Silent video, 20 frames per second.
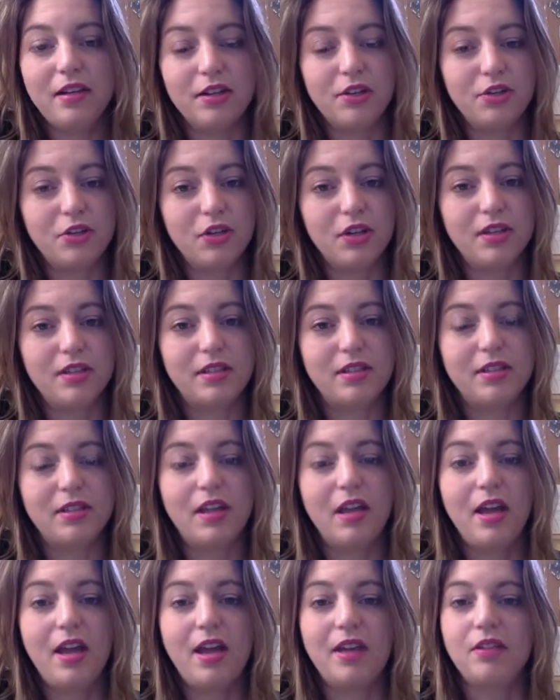interest
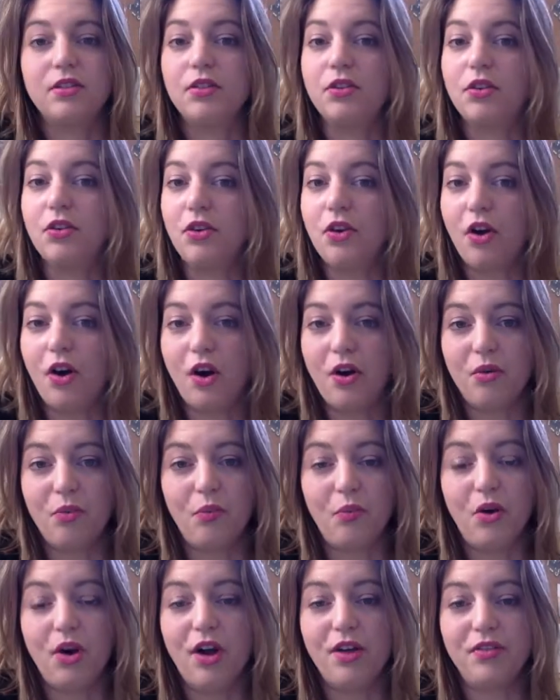is not
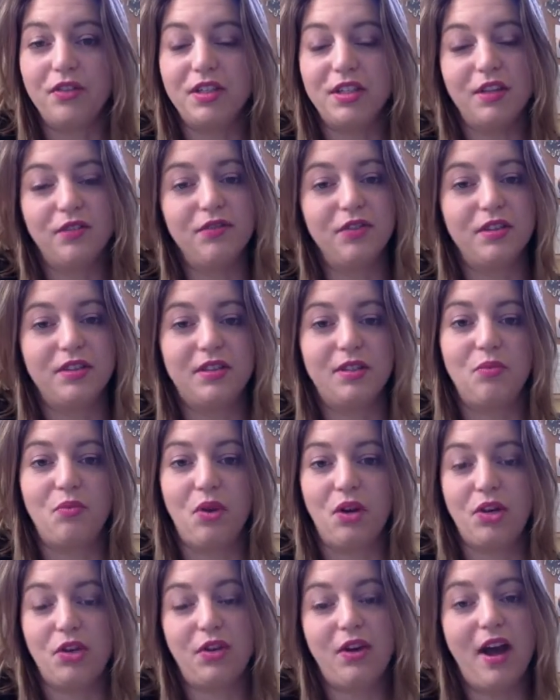worth the difference in
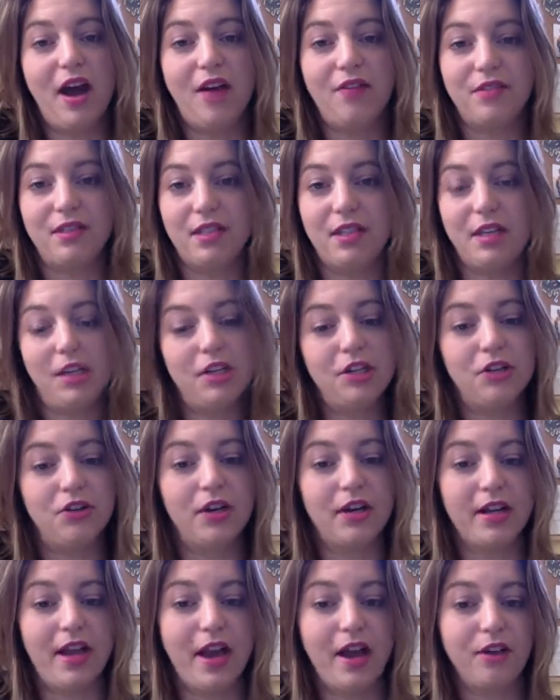what you could have sitting in your
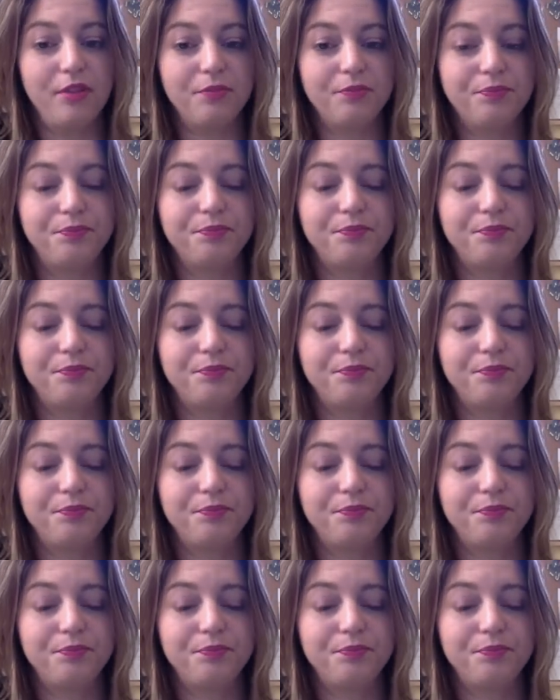account.